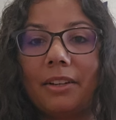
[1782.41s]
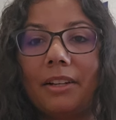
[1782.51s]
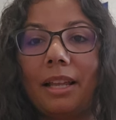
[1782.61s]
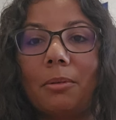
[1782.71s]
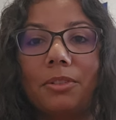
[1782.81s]
and
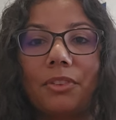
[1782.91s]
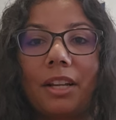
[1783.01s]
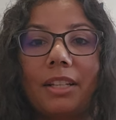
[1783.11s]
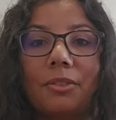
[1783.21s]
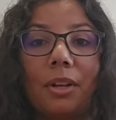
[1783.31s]
I will
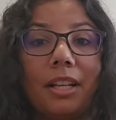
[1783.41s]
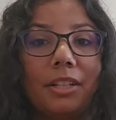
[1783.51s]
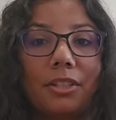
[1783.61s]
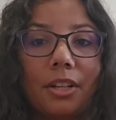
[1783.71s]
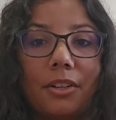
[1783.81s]
try to
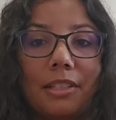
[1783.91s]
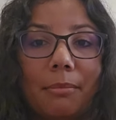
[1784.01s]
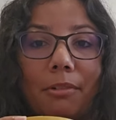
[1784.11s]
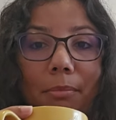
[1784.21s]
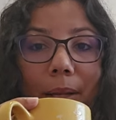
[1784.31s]
share some
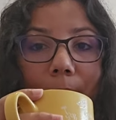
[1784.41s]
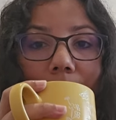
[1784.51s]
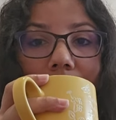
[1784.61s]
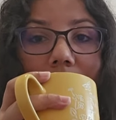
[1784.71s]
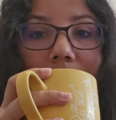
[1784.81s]
of my
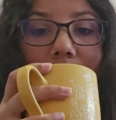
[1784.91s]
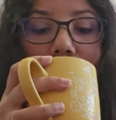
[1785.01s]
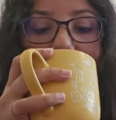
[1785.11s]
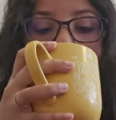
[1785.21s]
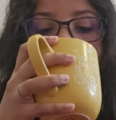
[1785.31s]
progress, of
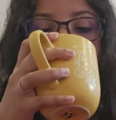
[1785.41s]
course.